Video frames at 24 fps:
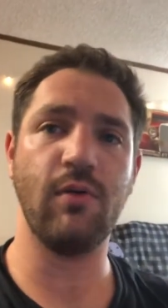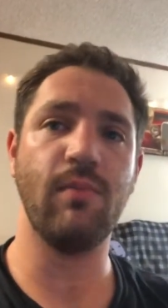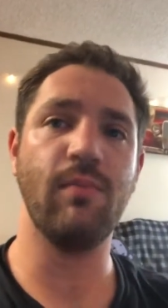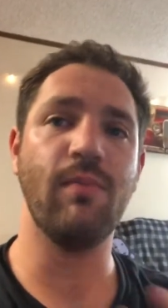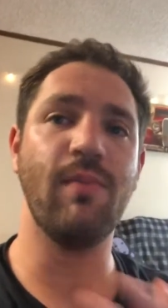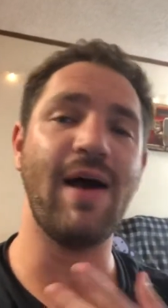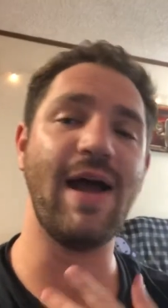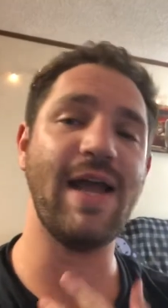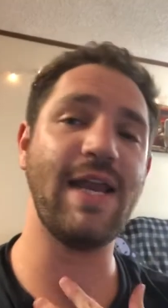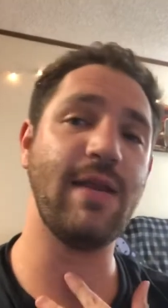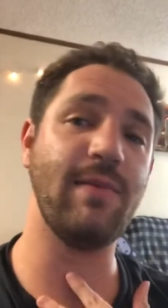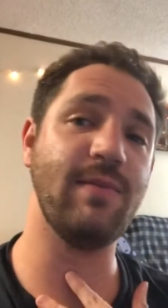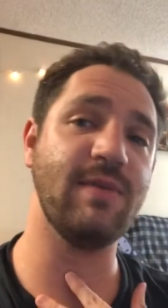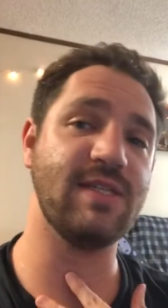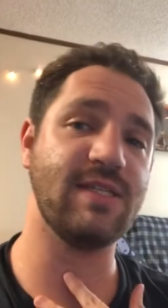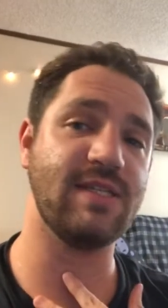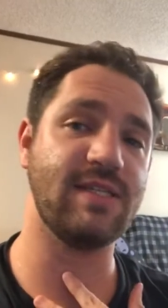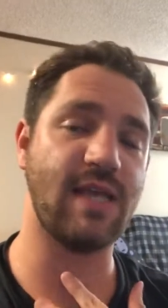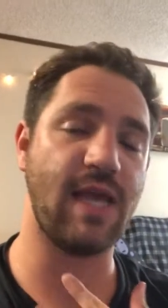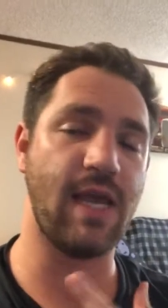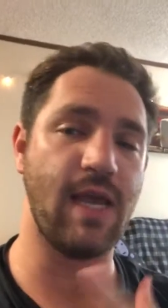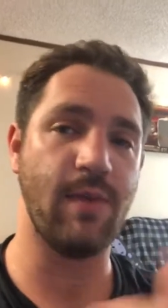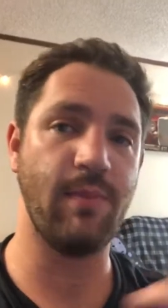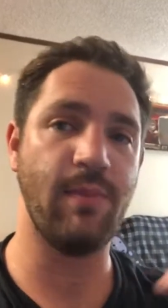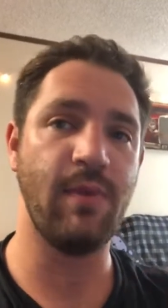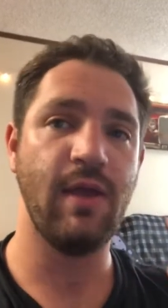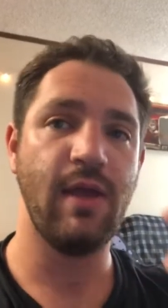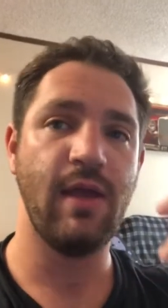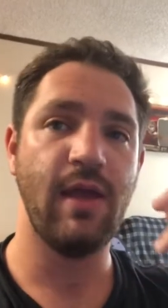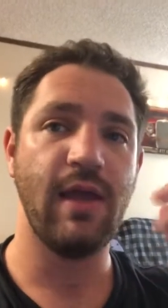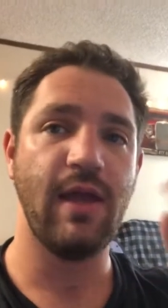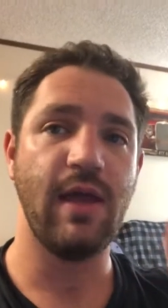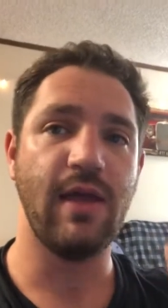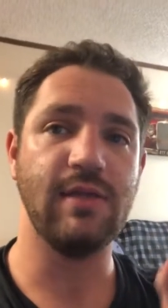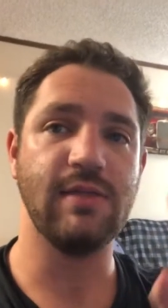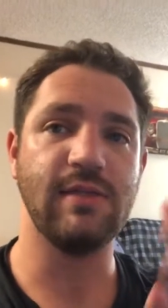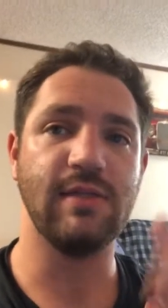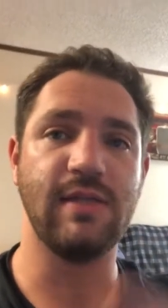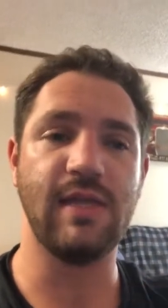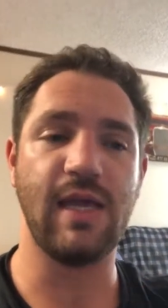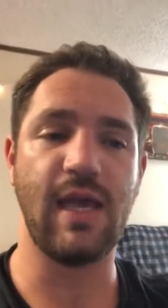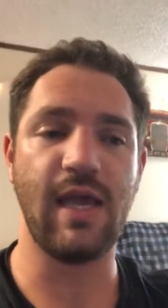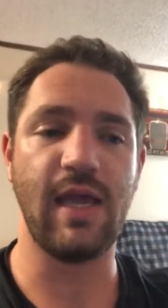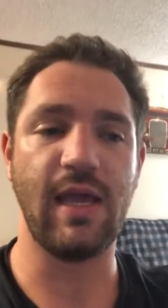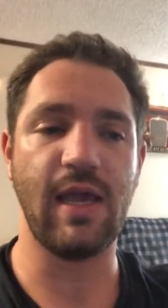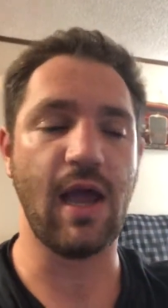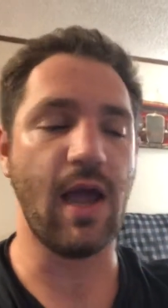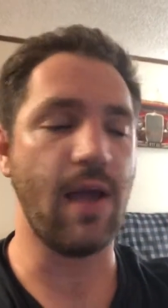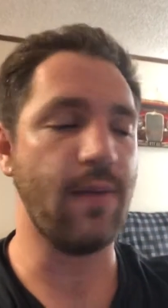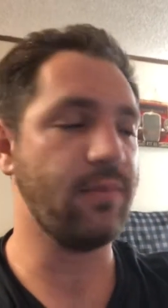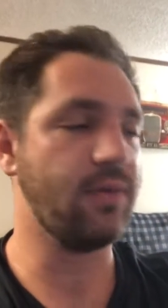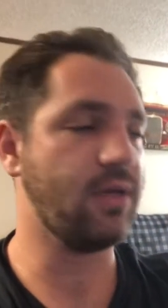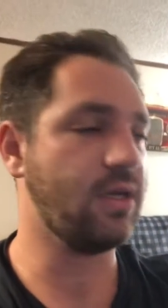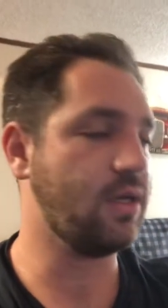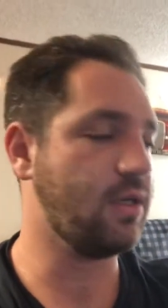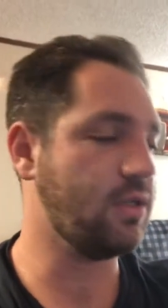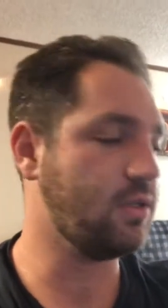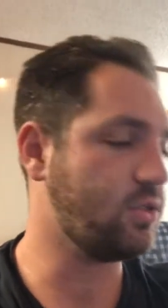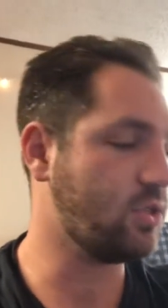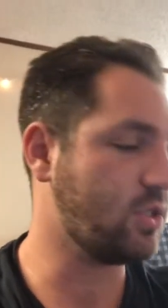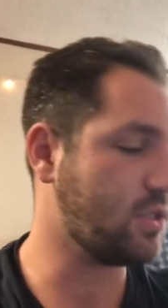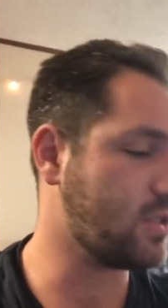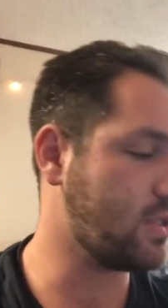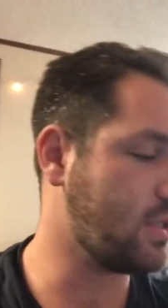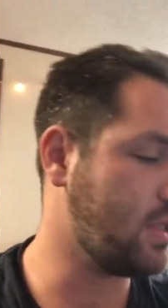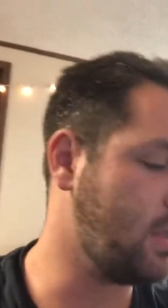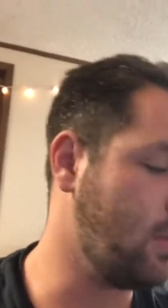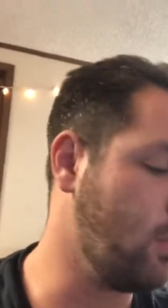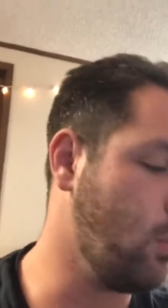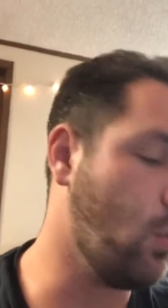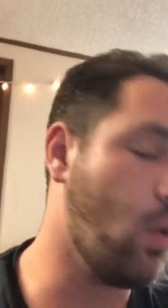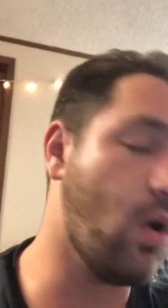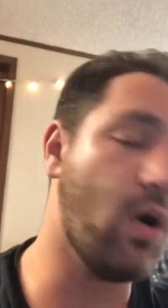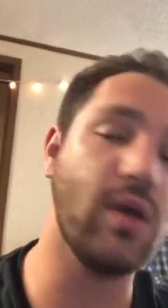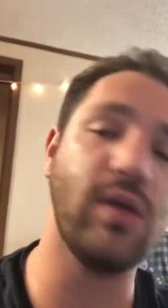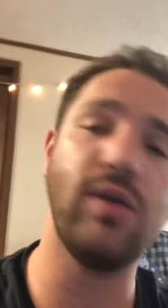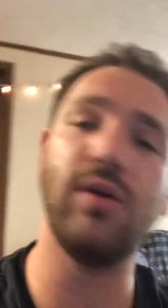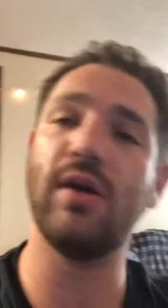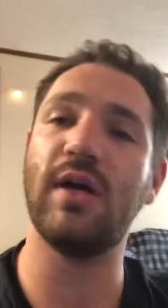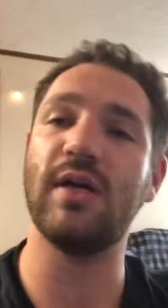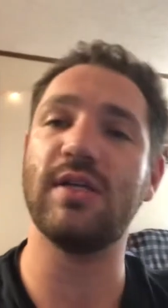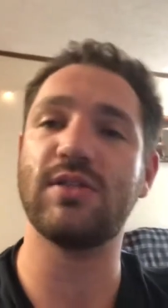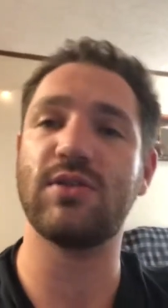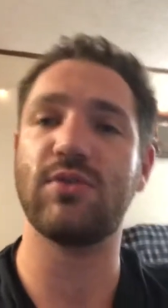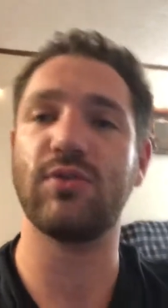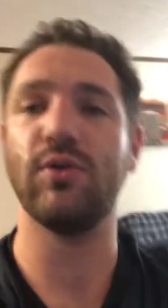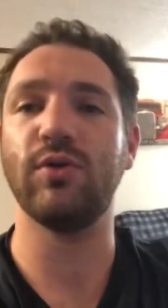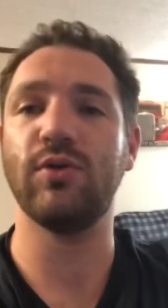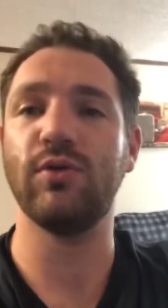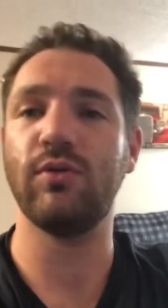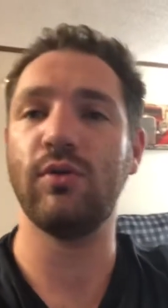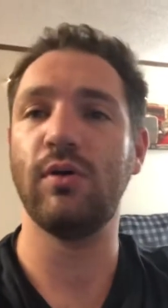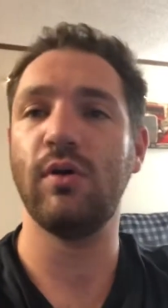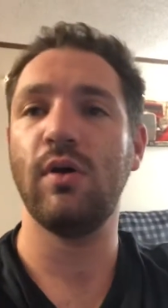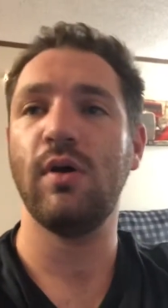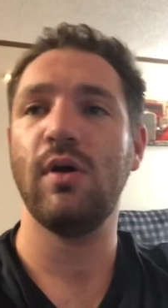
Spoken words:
My name is Sam, and today I'm gonna just walk you guys through